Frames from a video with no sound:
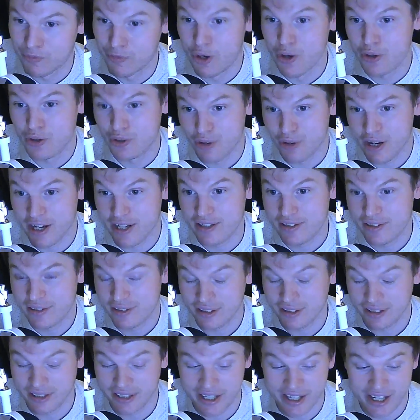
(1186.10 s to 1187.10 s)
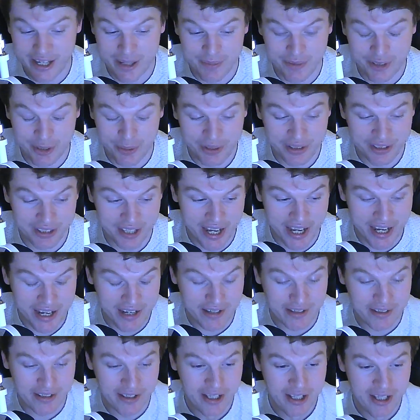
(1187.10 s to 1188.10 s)
traders, shall we say,
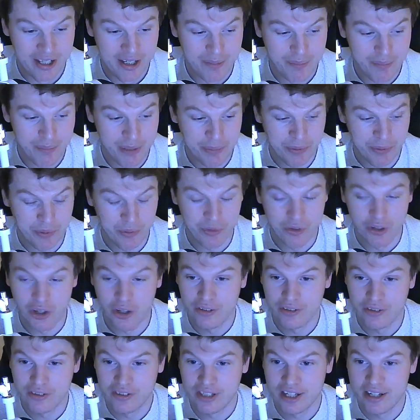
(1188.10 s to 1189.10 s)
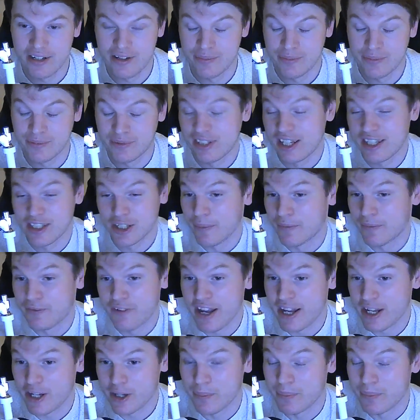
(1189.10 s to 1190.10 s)
and people not setting up
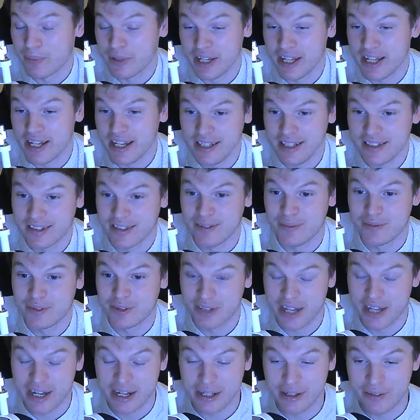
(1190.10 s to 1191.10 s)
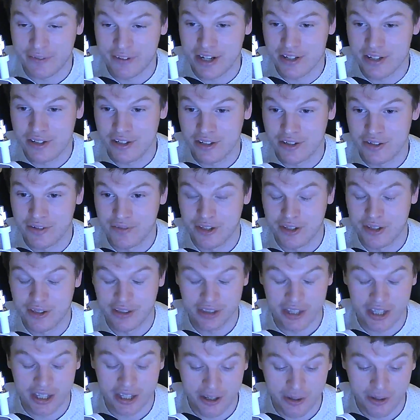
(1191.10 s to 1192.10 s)
fake companies and taking advantage of
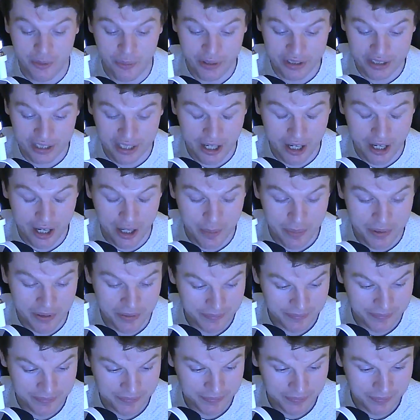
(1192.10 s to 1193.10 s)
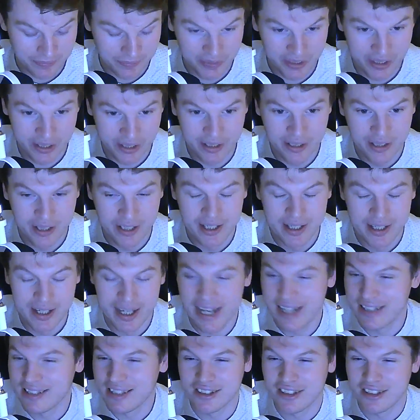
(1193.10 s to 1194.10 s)
the whiskey hype.
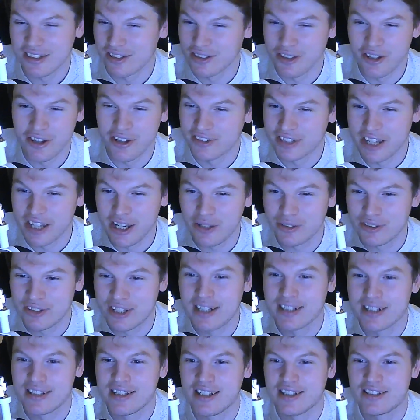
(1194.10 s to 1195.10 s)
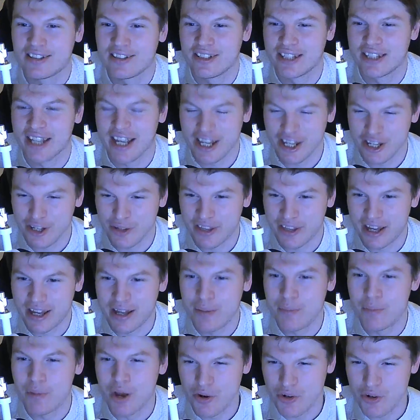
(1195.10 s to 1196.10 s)
Is this just another sales tactic to get you that
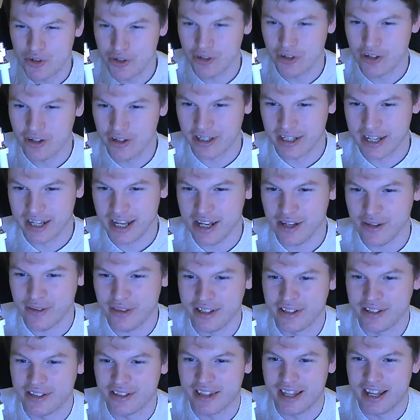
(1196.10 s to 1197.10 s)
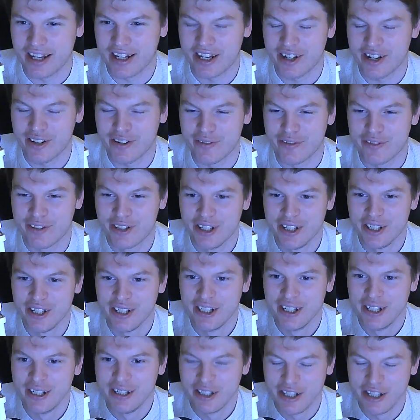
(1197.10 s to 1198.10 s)
emotion and get you into that kind of,
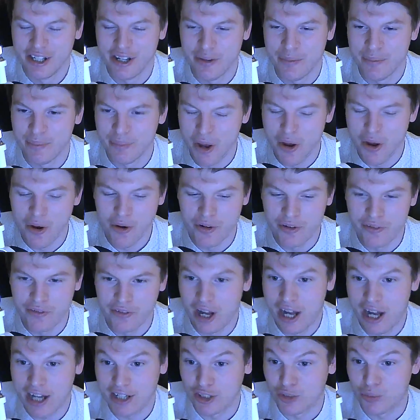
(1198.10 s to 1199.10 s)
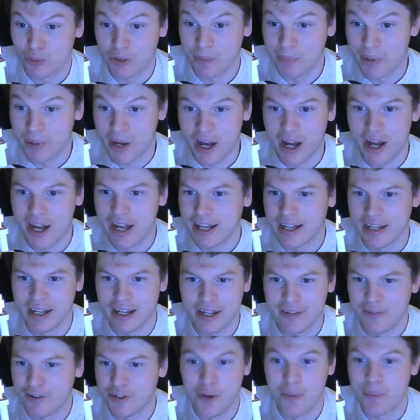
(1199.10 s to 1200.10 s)
mode of I just want to buy it.
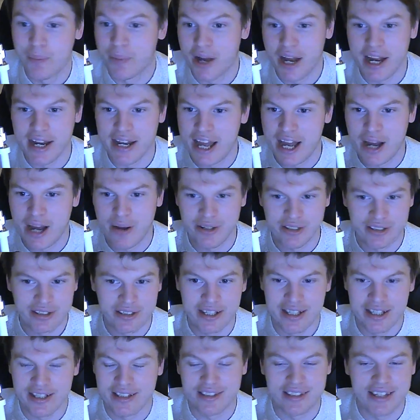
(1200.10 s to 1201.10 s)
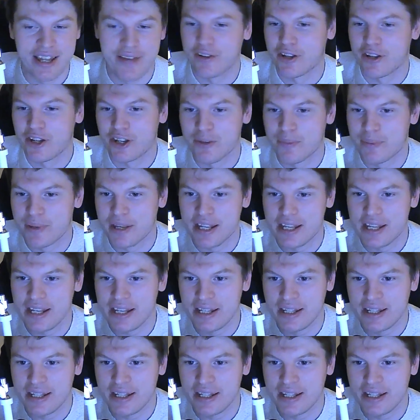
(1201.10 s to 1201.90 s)
If I don't buy it now, it's never going to be